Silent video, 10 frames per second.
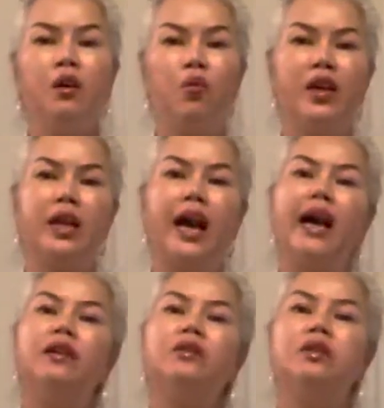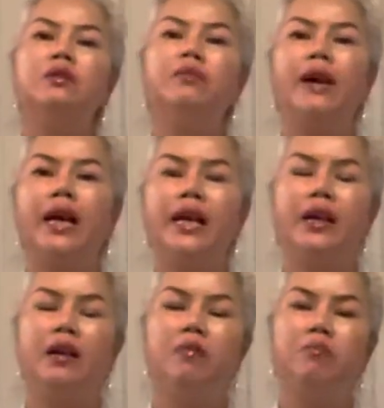word out to my
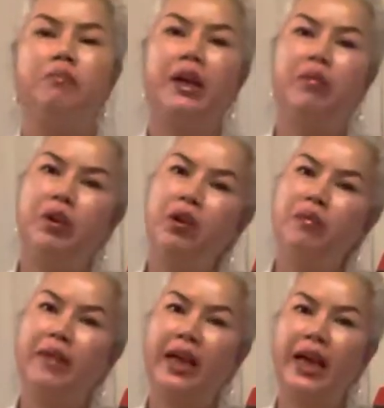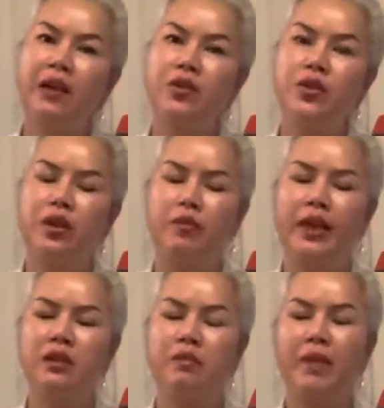people in my country,
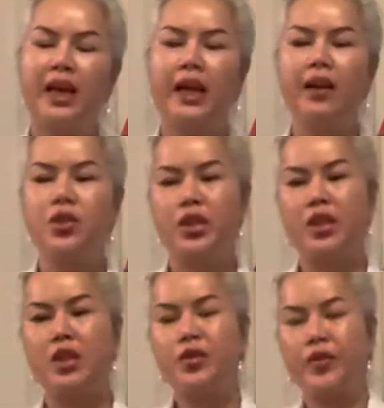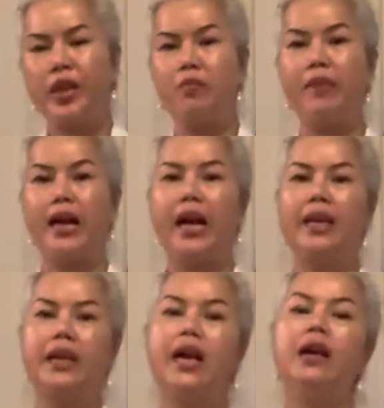because my country is really
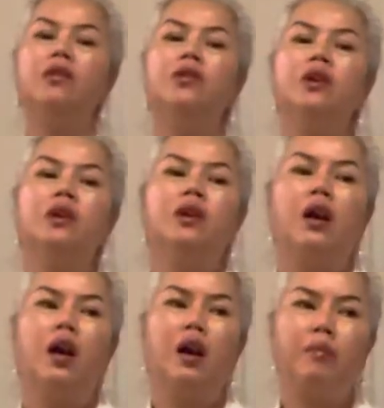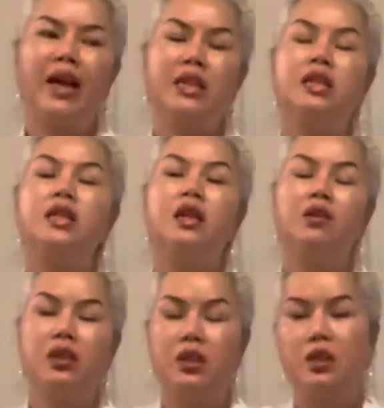bad now. I just
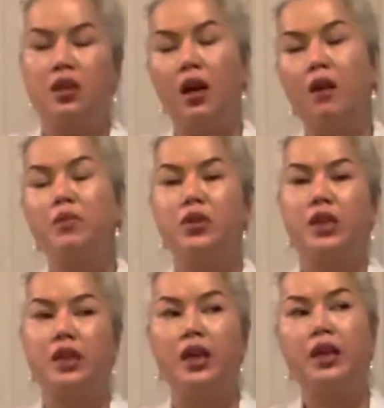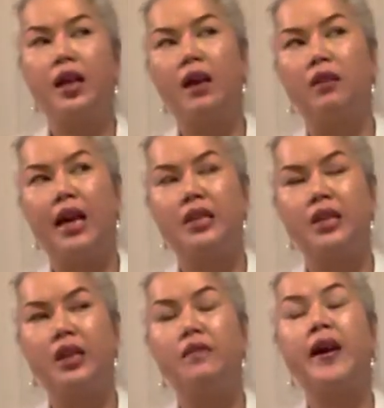noticed almost a year now, last
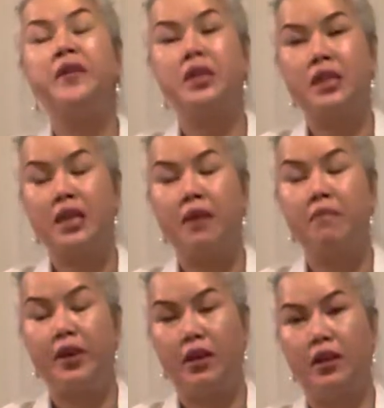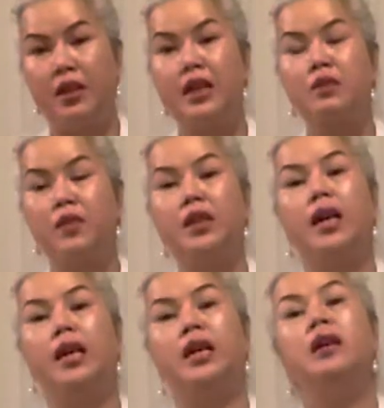year around December, that's when
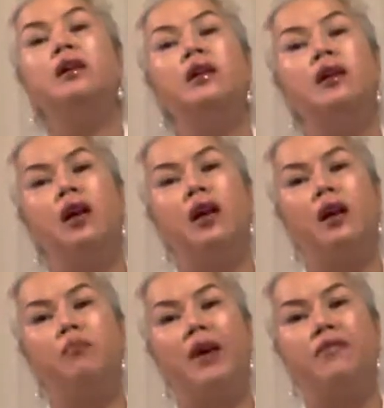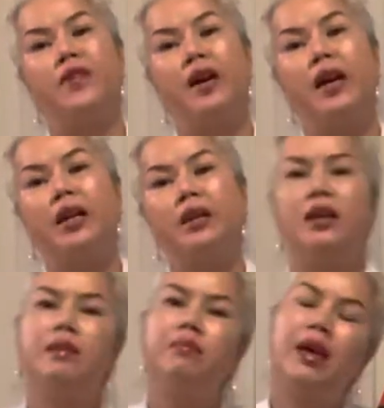I my friend
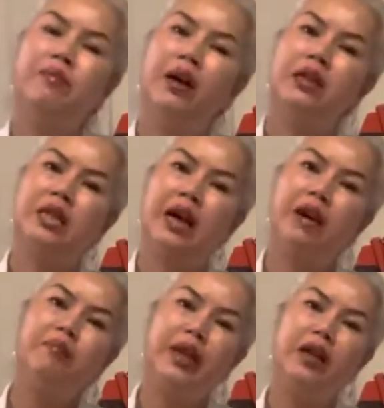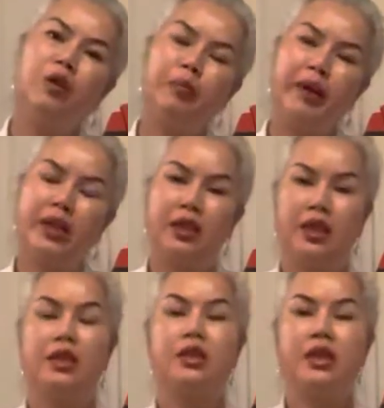and my boss have reopened
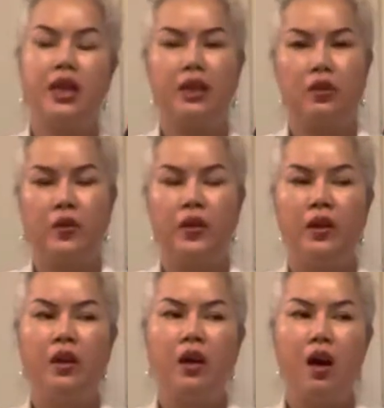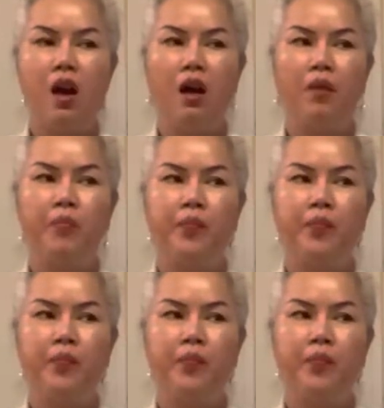this channel.